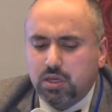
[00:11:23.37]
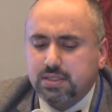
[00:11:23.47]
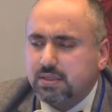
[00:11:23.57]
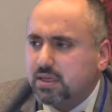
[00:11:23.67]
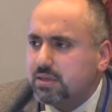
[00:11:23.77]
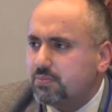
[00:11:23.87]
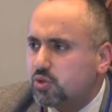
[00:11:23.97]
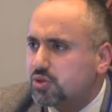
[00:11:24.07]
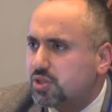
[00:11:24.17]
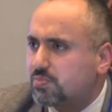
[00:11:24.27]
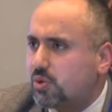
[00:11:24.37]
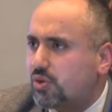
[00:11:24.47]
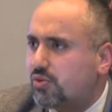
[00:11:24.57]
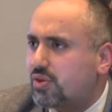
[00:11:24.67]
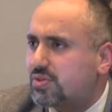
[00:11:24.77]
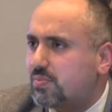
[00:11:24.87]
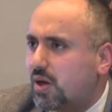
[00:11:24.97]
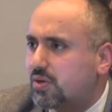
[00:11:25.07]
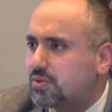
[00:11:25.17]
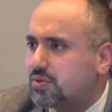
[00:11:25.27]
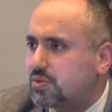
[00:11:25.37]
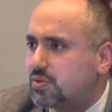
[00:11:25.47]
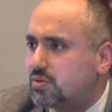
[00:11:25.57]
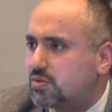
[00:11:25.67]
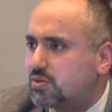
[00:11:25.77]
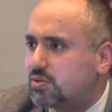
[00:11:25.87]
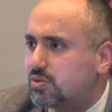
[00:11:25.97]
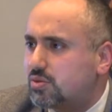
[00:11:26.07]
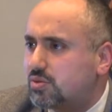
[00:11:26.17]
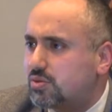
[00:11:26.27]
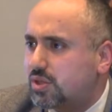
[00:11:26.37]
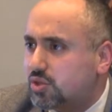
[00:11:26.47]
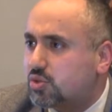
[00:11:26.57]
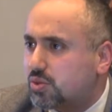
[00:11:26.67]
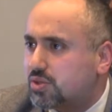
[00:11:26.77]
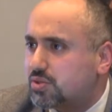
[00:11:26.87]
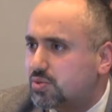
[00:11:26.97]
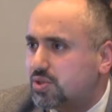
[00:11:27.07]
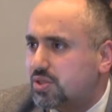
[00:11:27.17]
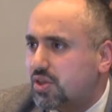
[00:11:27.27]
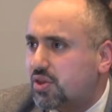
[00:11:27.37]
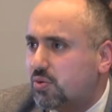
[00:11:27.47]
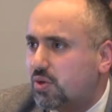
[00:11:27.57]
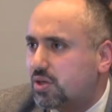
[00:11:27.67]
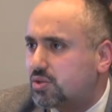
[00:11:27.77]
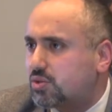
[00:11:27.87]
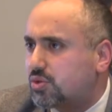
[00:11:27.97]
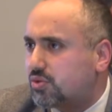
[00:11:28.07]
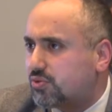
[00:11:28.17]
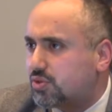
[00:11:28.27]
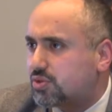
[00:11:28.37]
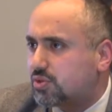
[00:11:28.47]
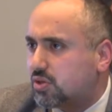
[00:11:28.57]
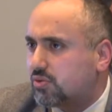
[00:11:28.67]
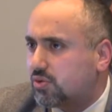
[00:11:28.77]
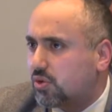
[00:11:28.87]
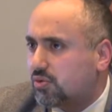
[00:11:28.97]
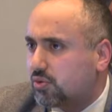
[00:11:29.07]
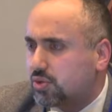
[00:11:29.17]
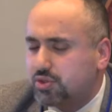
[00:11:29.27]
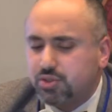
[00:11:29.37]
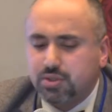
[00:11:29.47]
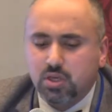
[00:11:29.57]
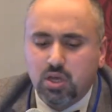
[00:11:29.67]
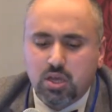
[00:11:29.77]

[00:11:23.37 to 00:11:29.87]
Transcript: Islam uses both of these models to get to us, which is, I think, why it's so universal of a religion.